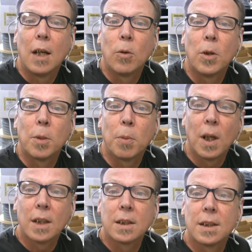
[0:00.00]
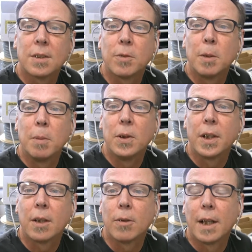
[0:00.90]
and we're in the process of
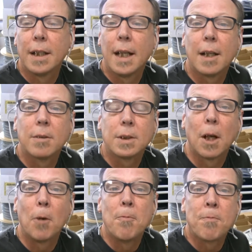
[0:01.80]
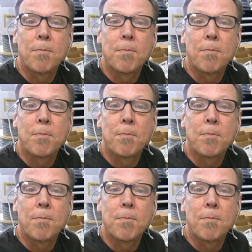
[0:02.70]
rebuilding it right now. So